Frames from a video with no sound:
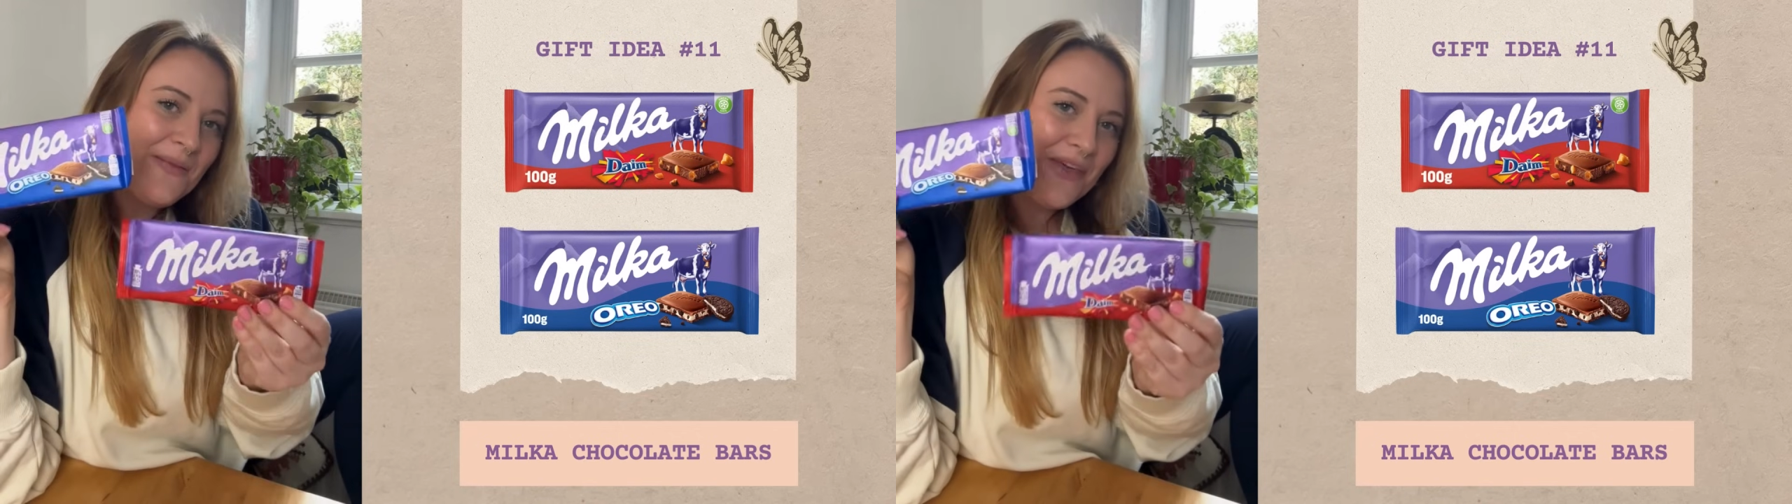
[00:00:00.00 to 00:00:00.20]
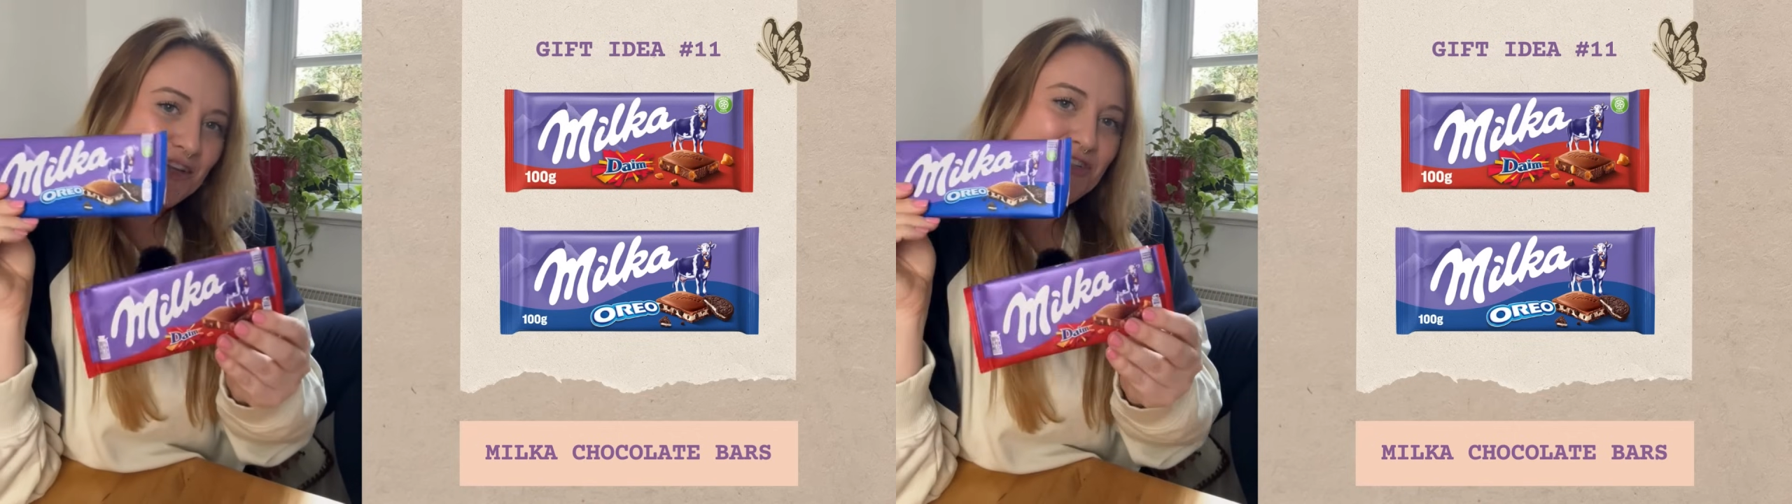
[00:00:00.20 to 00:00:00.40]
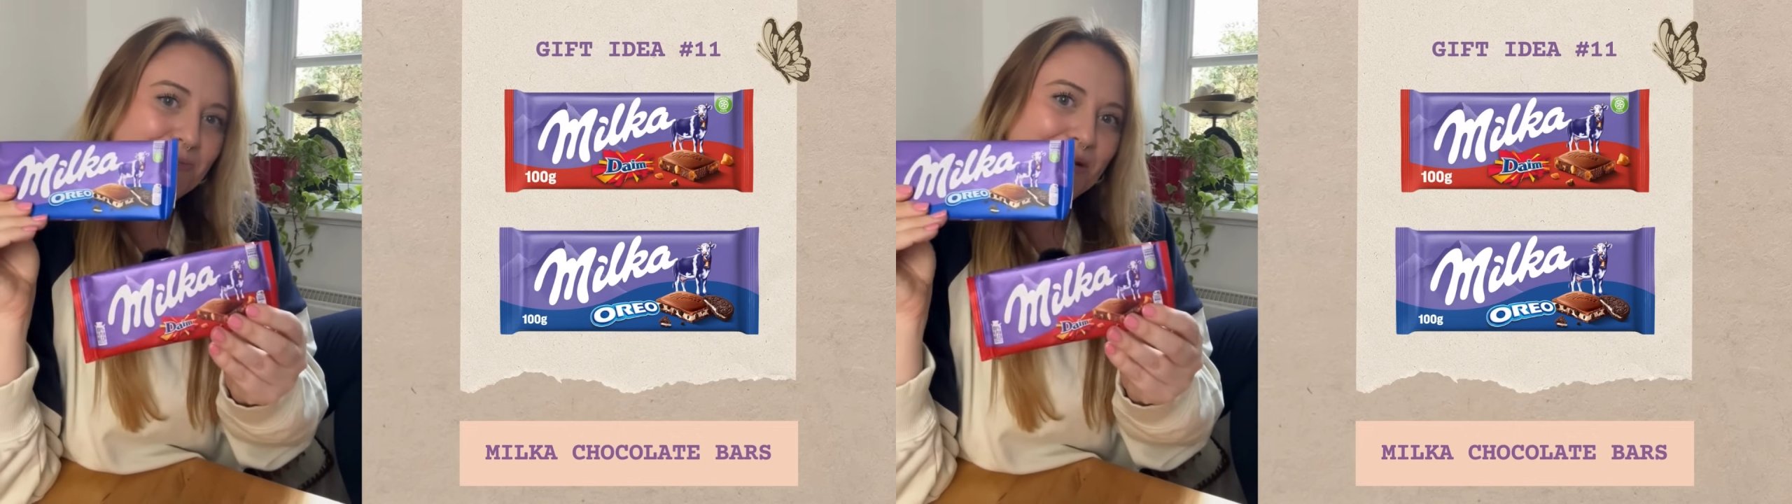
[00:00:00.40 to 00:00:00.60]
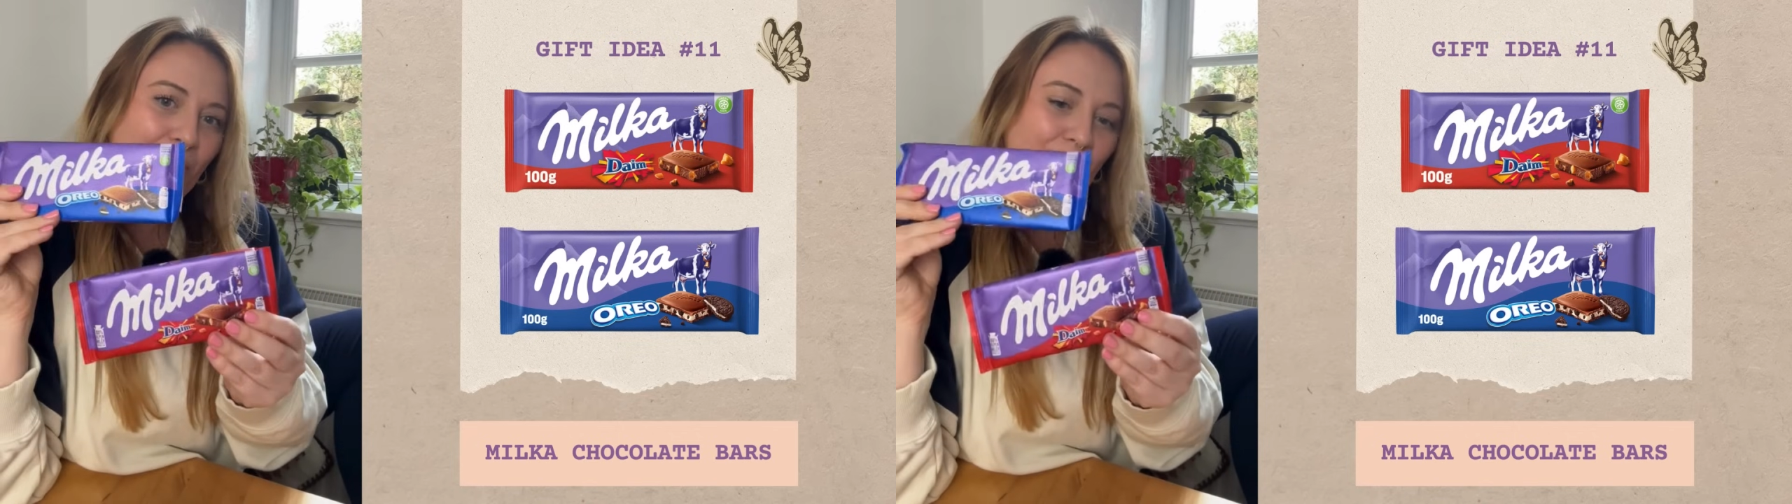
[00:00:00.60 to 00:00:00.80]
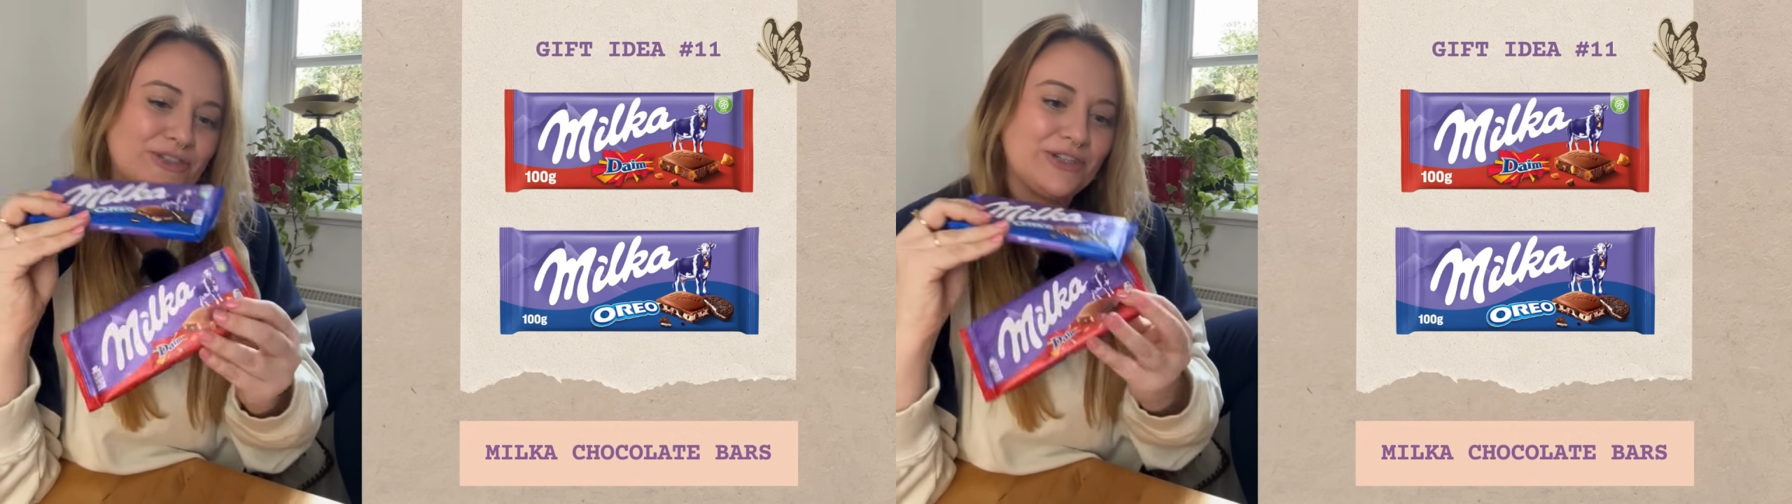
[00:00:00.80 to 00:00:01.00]
the German
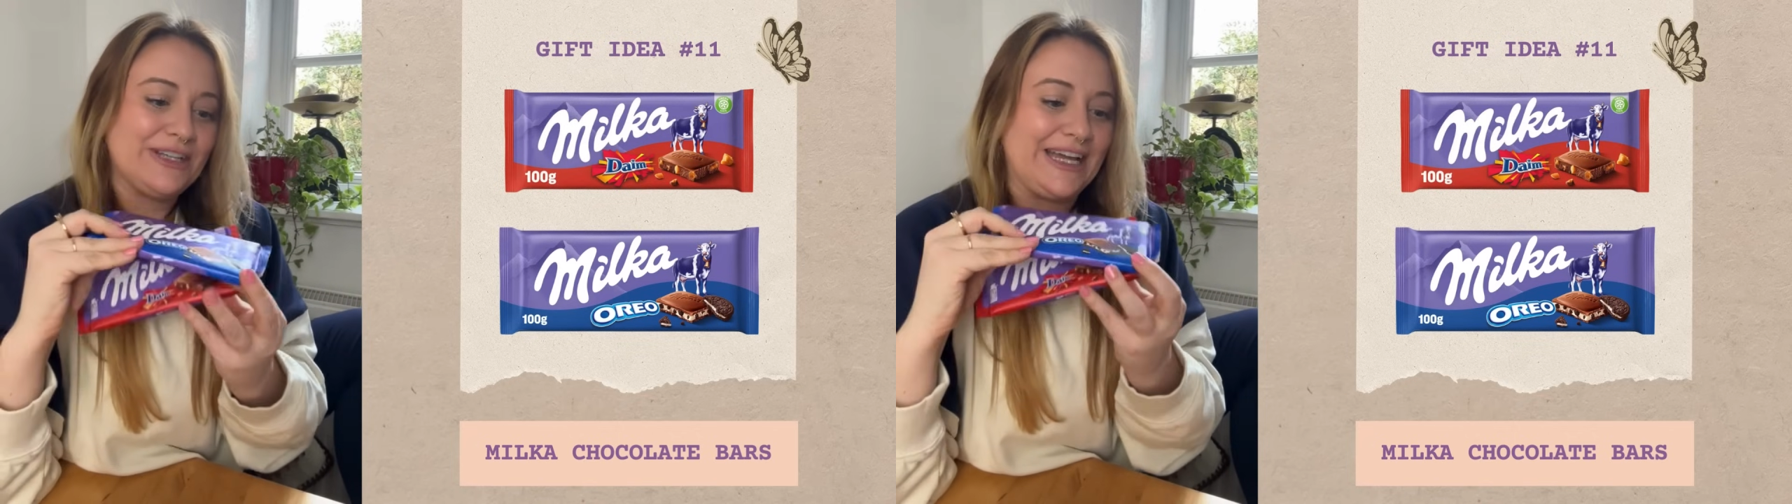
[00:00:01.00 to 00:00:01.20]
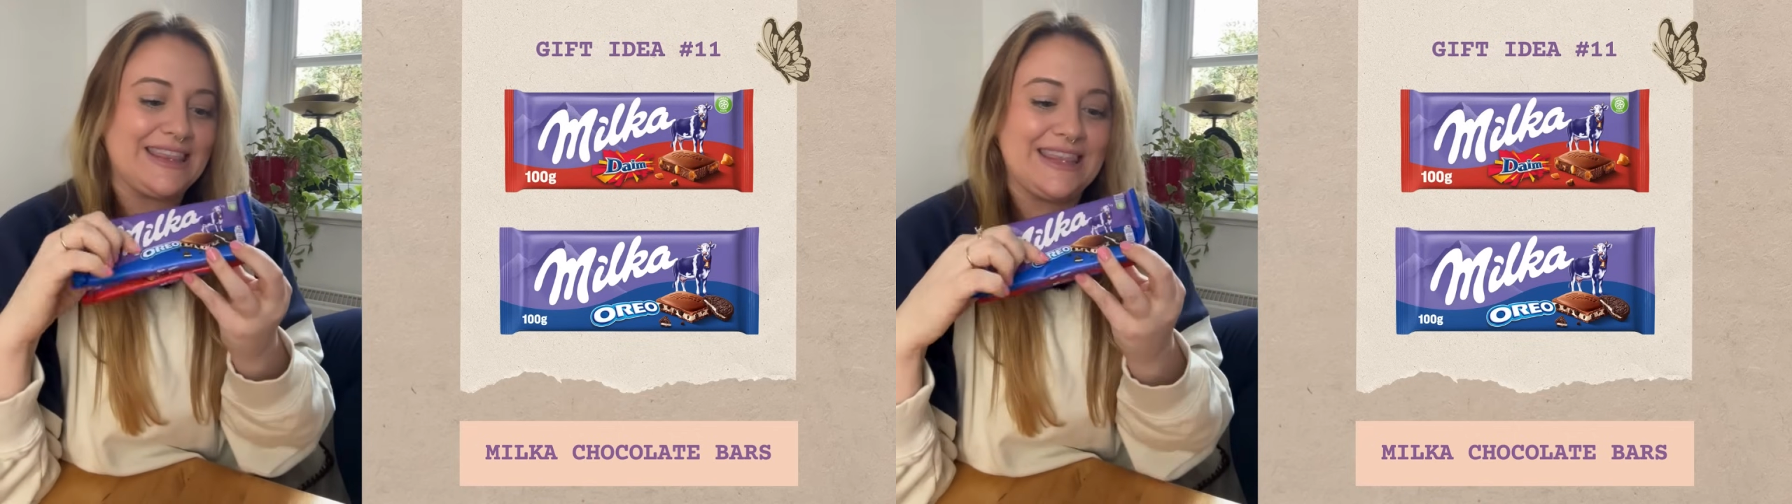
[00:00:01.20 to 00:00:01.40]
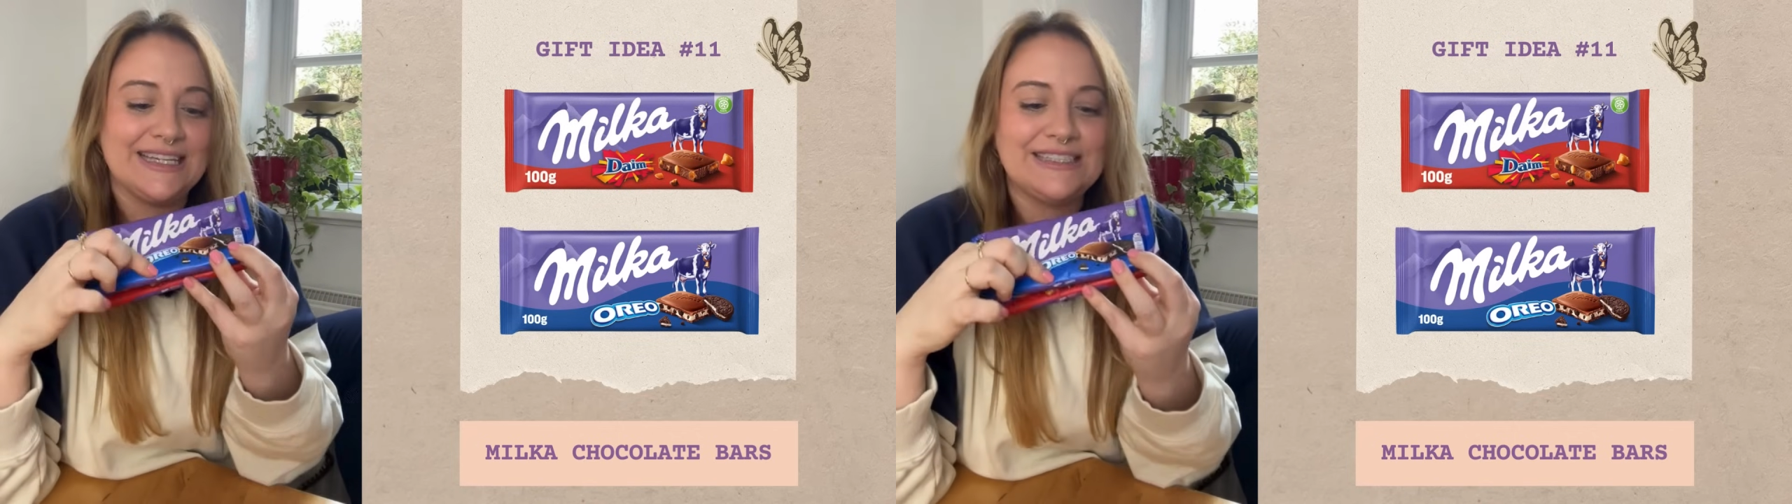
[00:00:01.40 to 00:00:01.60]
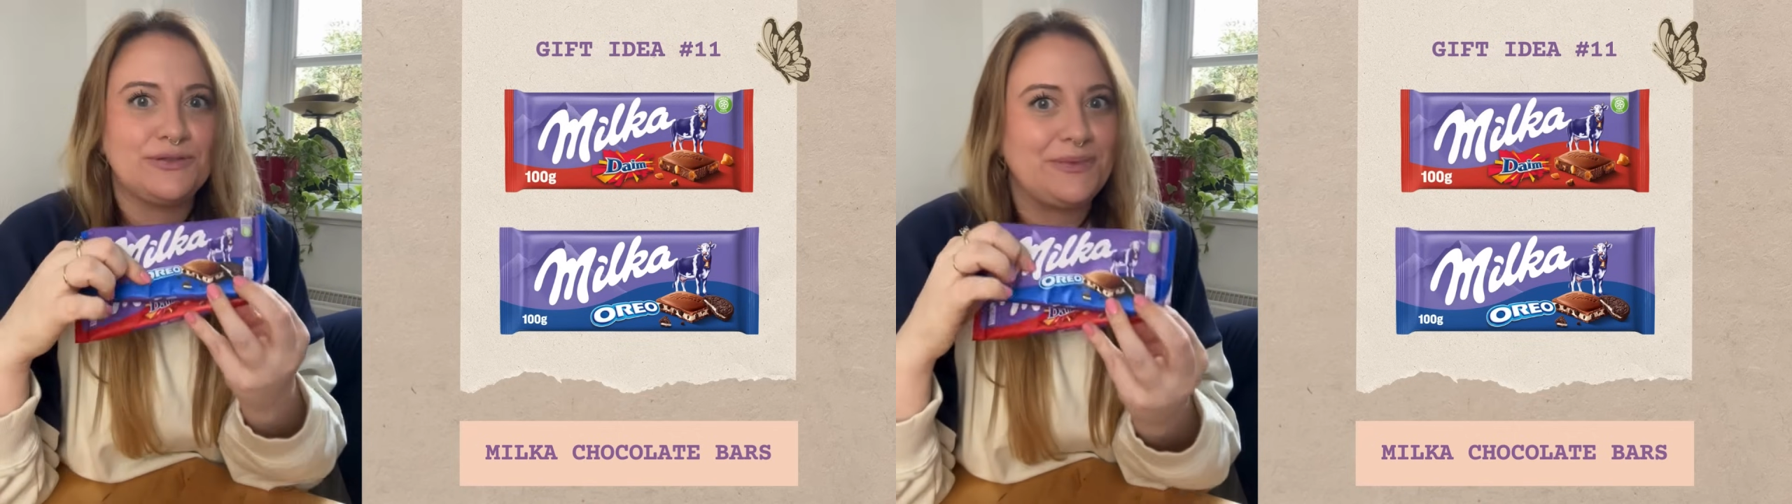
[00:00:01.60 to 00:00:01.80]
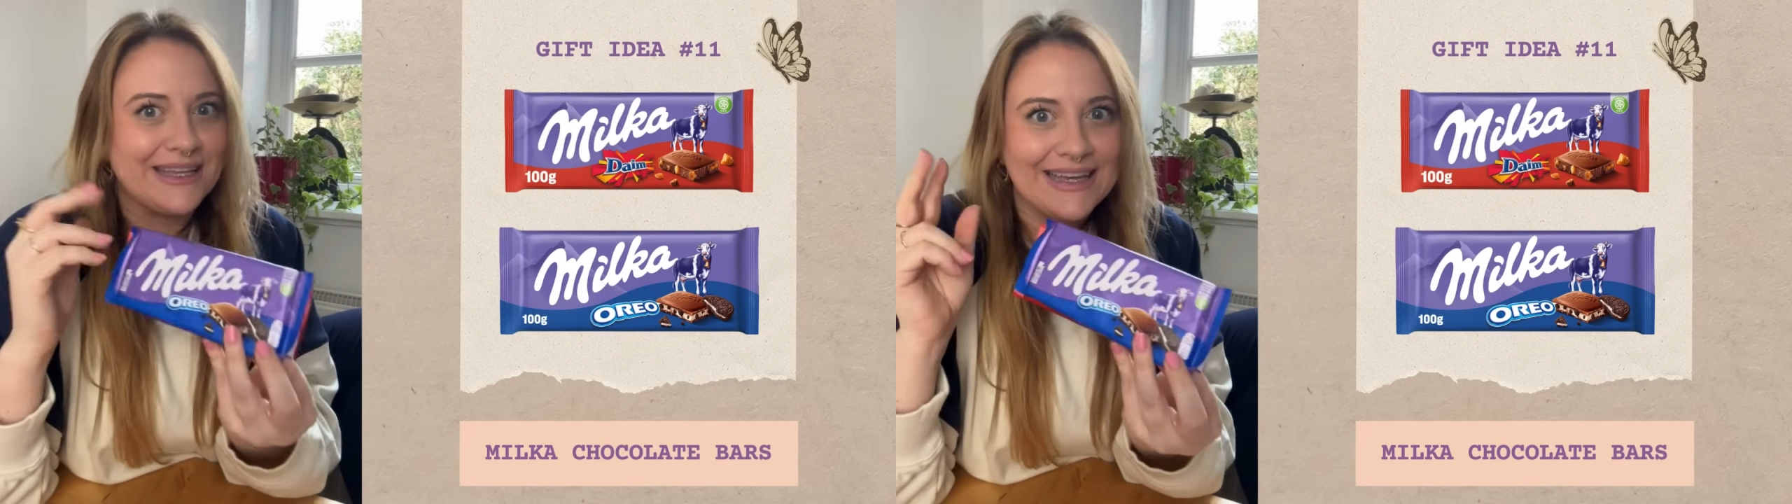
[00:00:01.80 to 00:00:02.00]
culture, like this
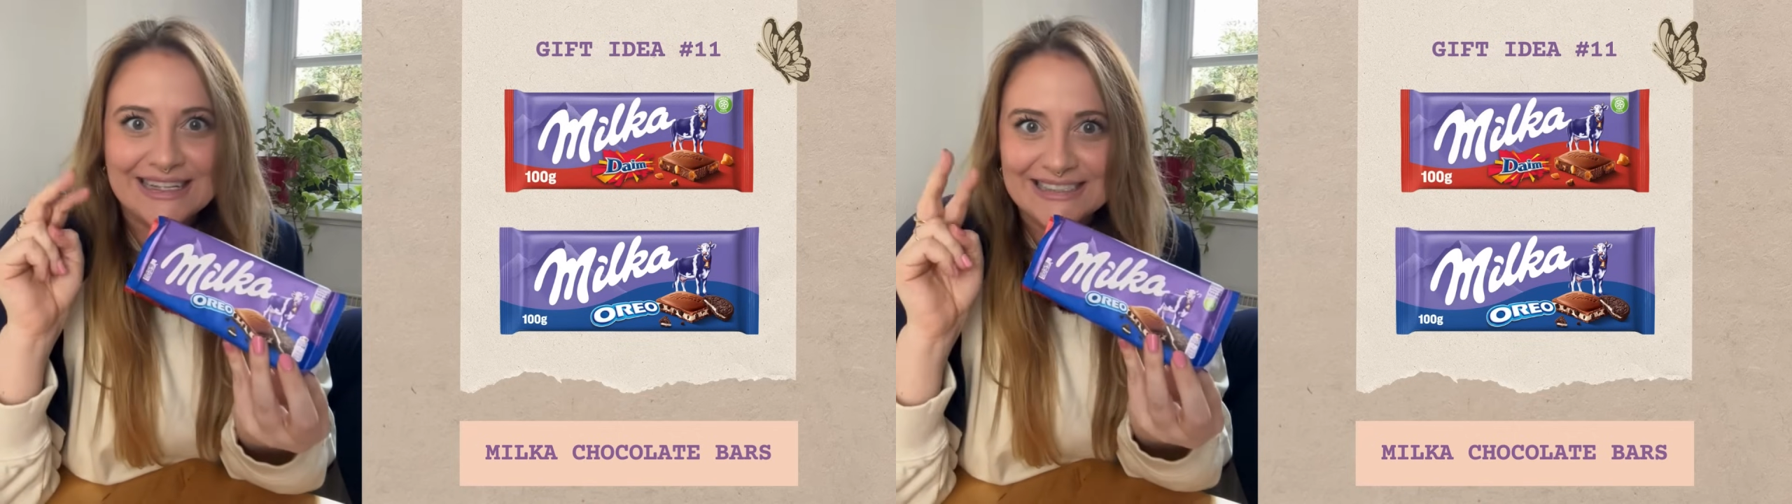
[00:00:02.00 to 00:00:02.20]
would be like